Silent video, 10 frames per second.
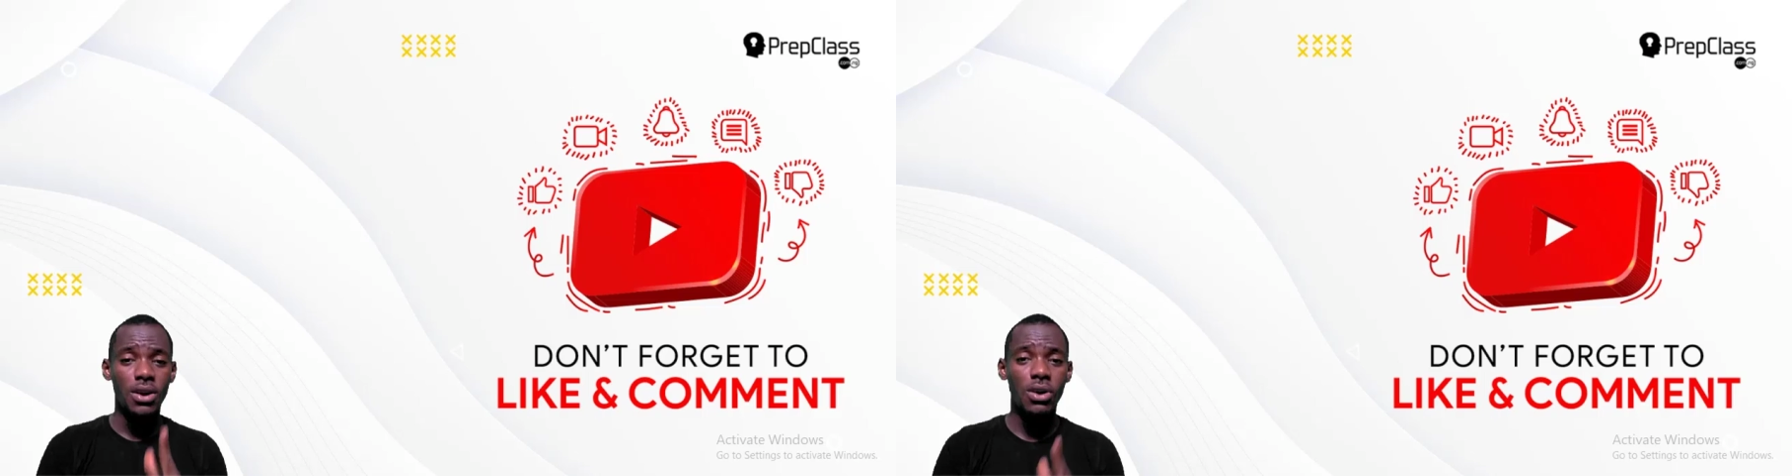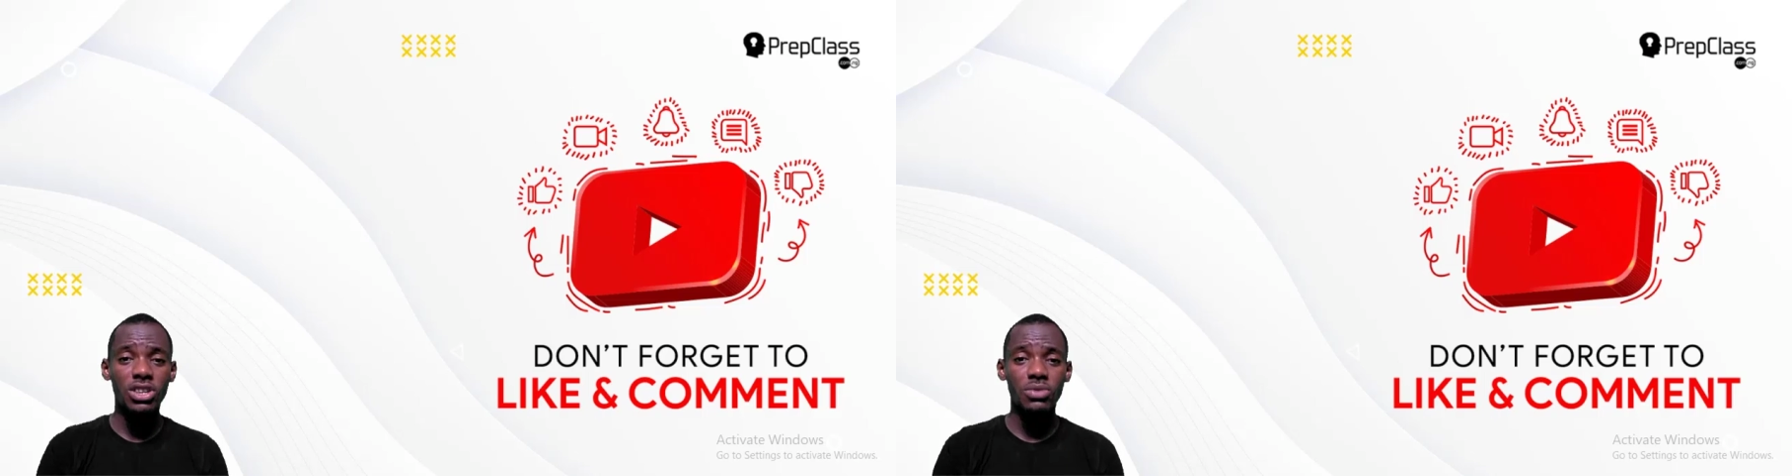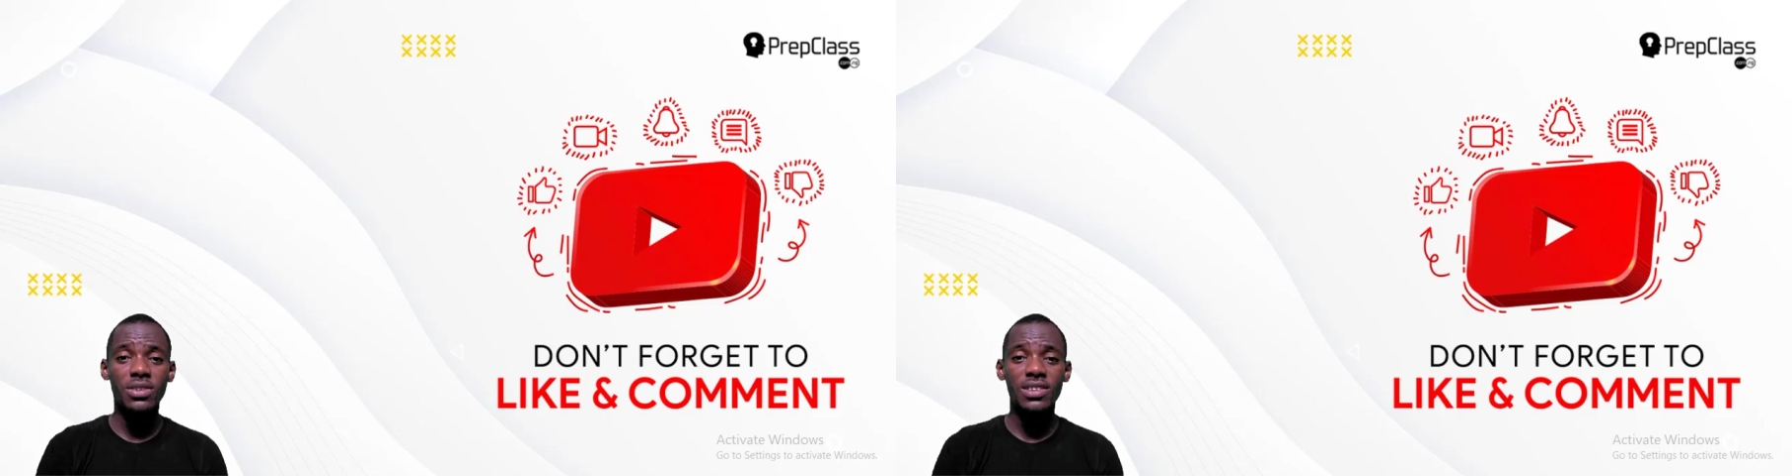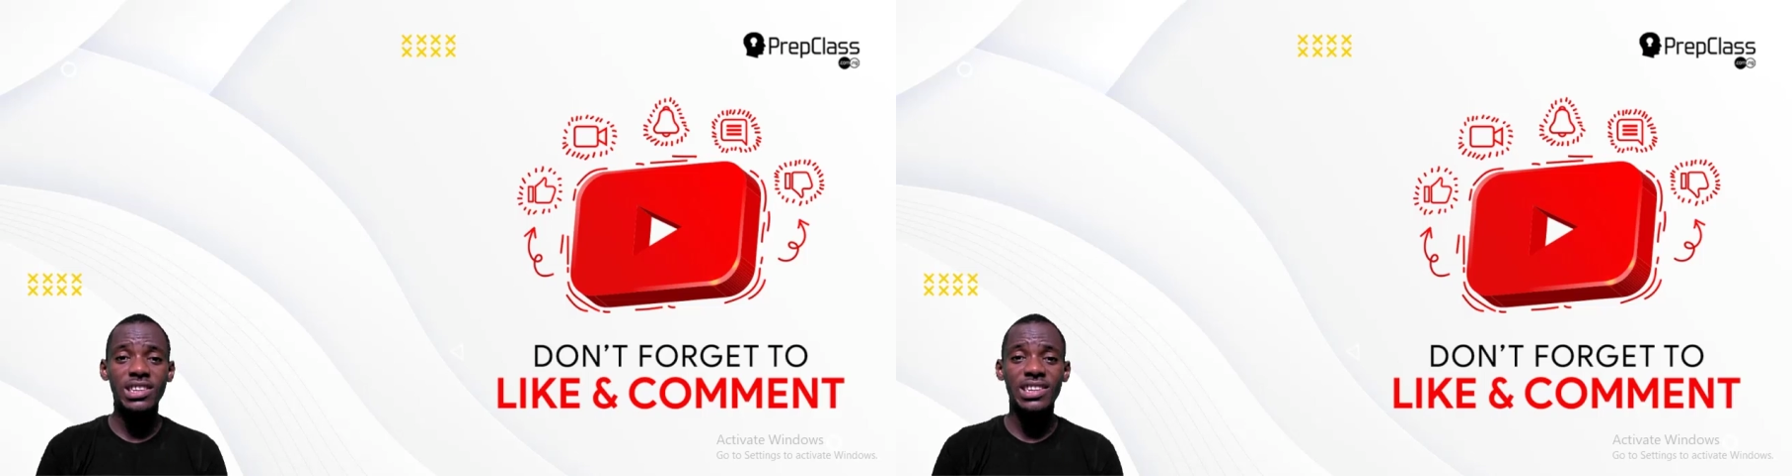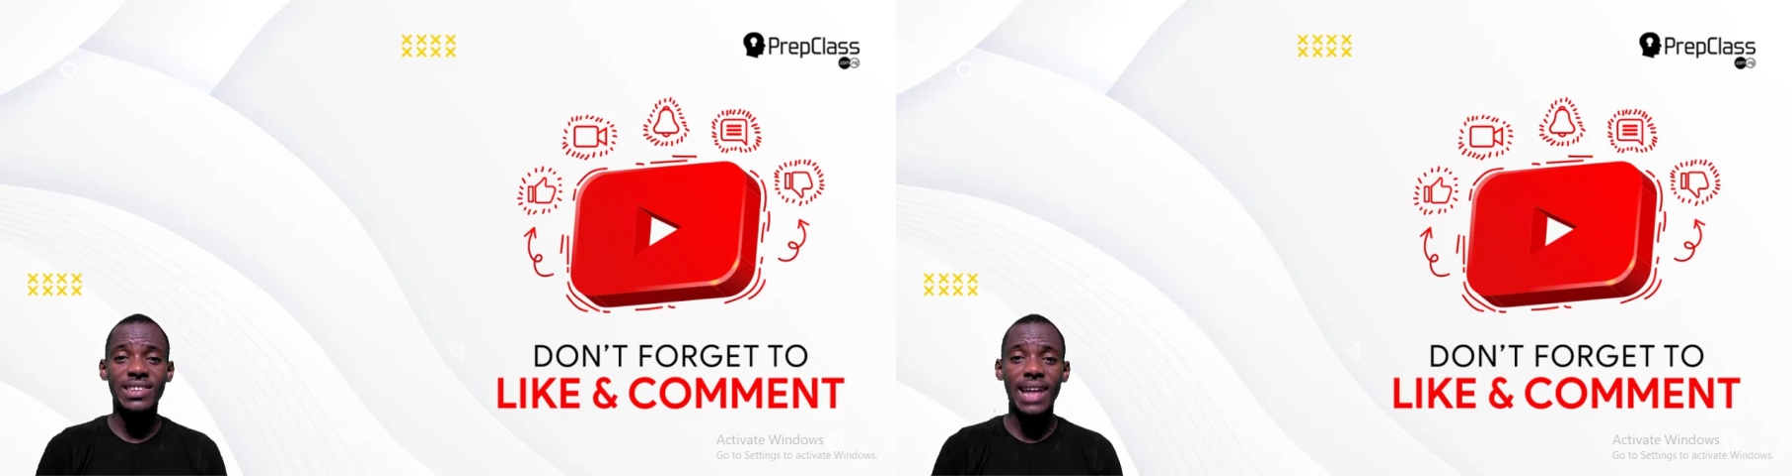Until we
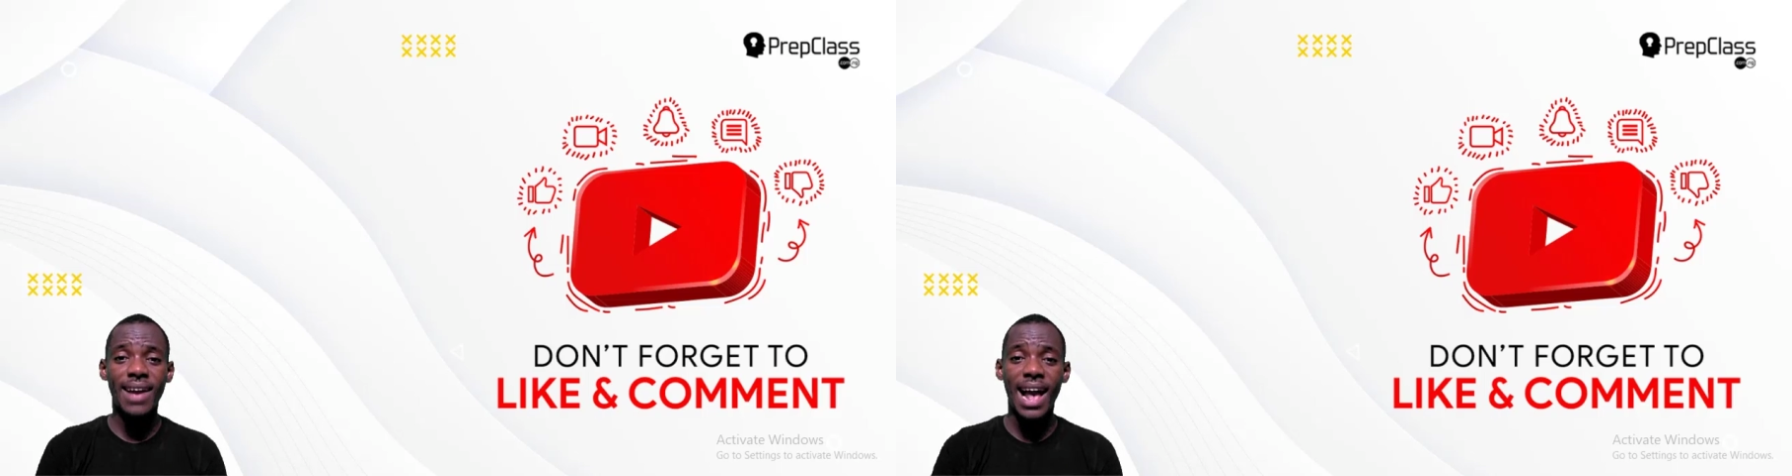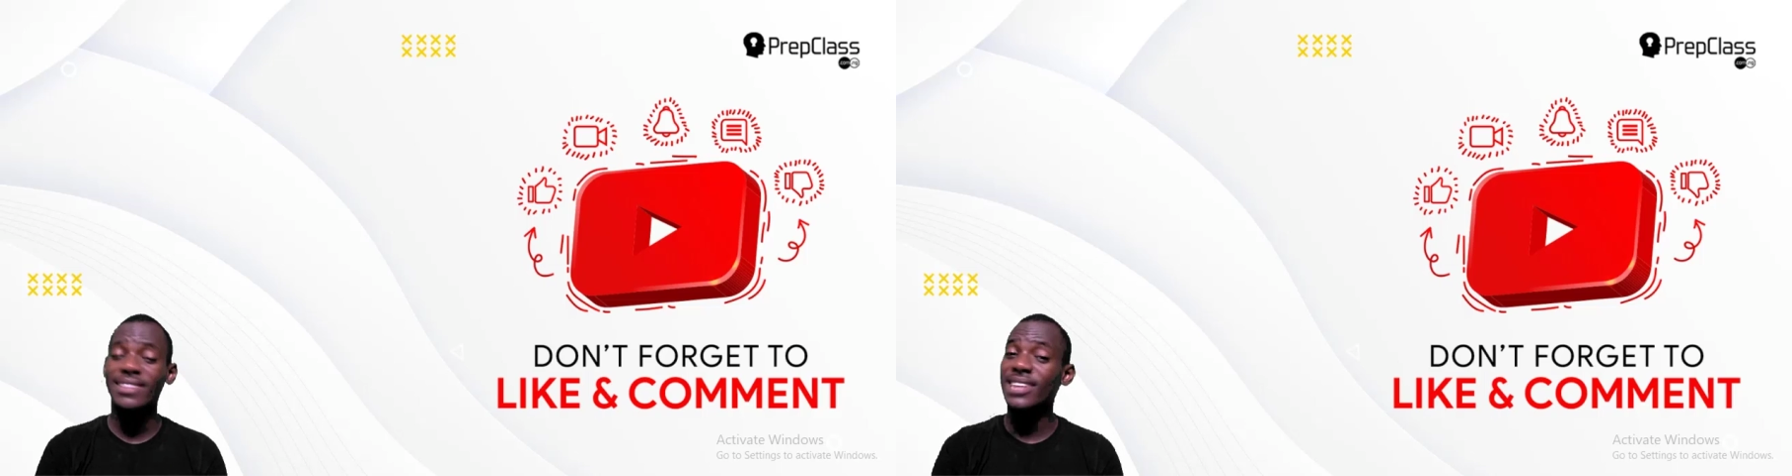see you next time, guys,